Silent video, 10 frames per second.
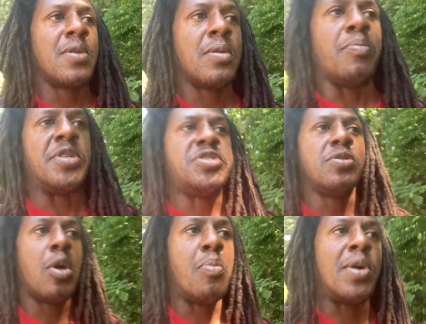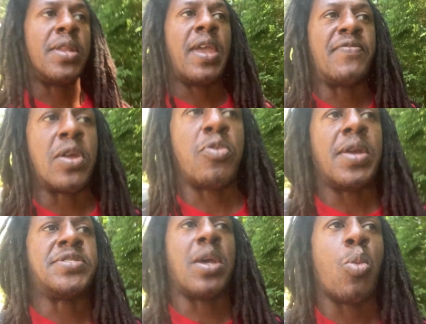But you don't believe the
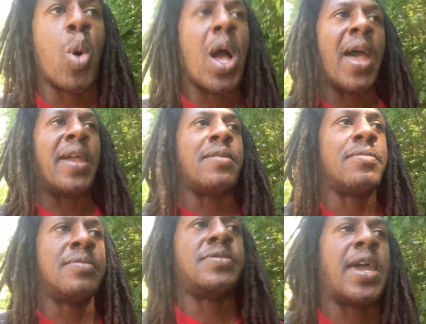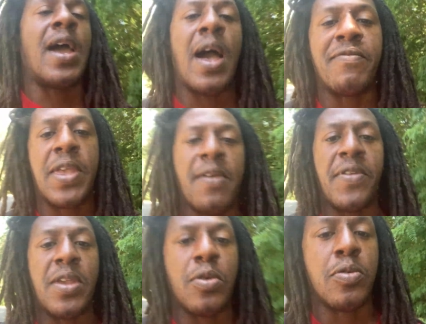reason why that I've
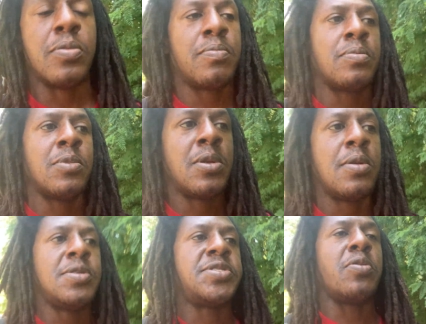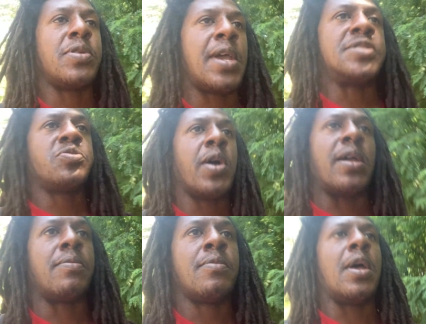given you. So guess
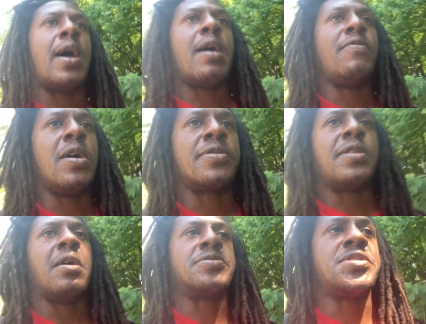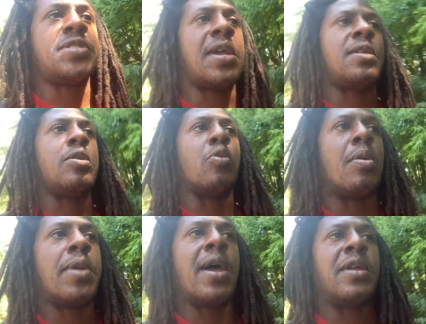what? I have nothing else to say to you.
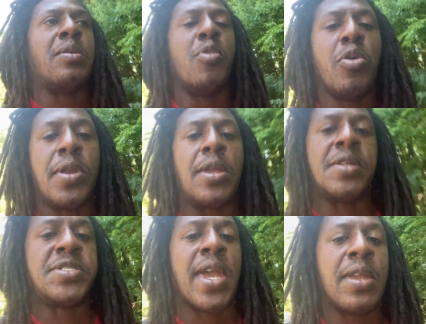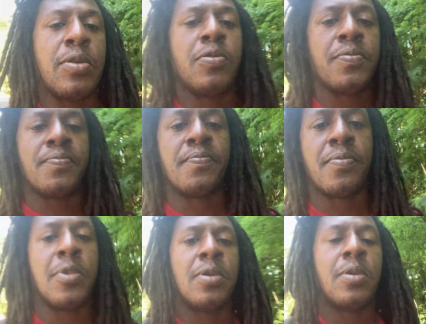I'm not in the mood to entertain you.
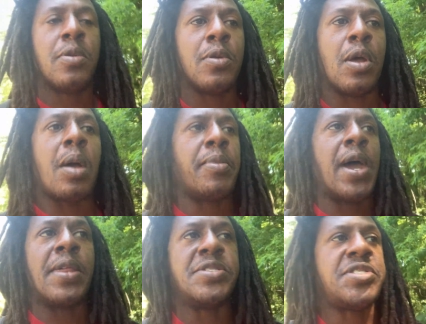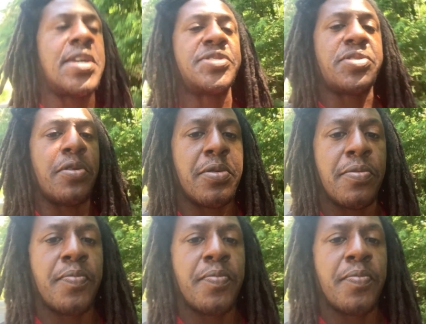I'm not a jester.